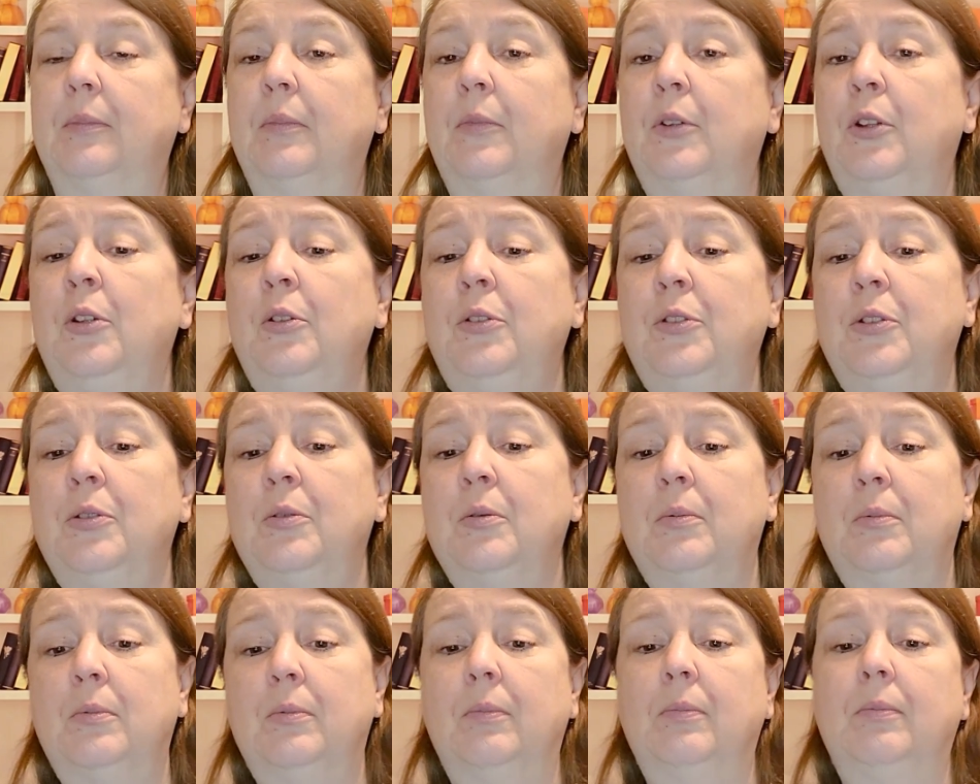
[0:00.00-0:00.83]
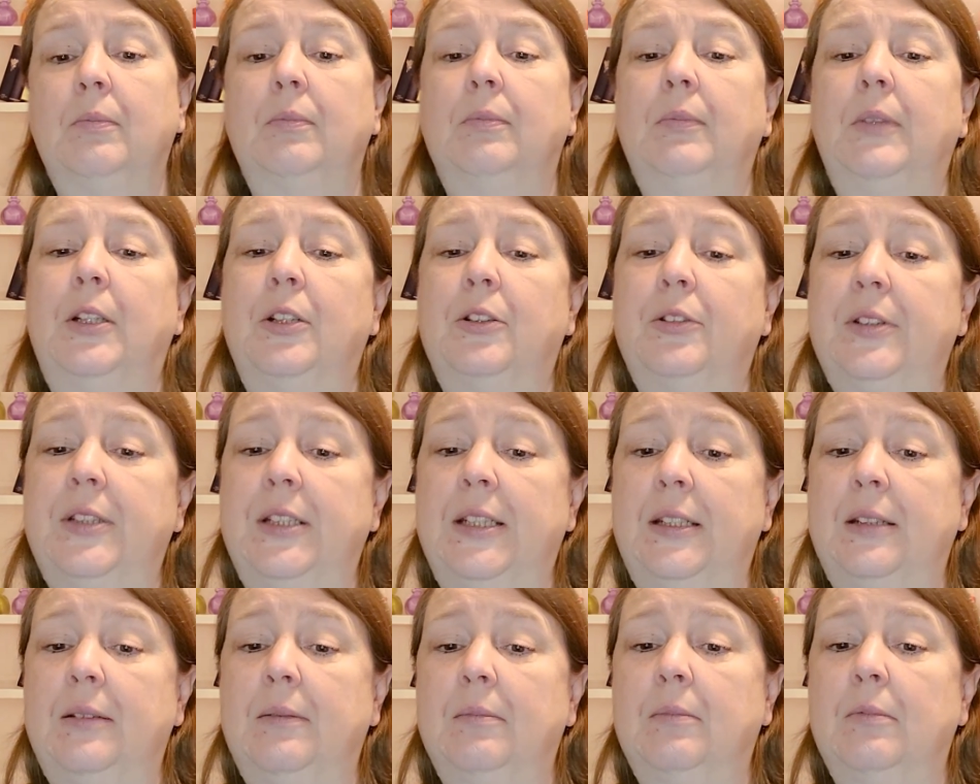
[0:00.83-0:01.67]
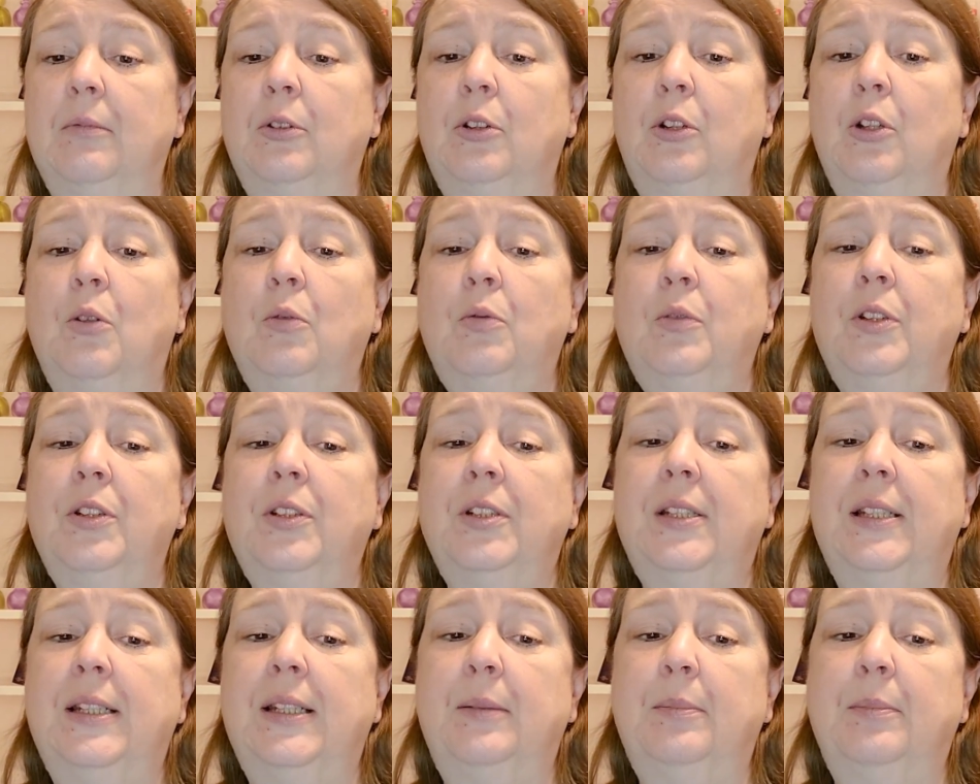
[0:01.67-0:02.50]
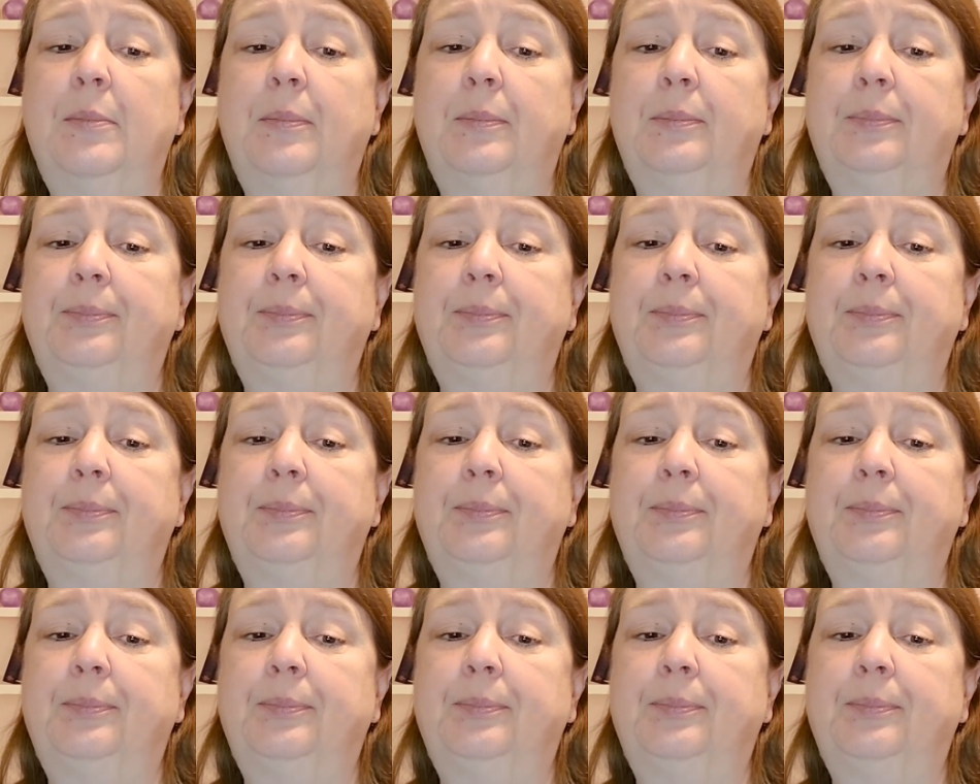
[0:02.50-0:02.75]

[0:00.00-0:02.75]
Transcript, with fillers: You too, Kilty, go to sleep.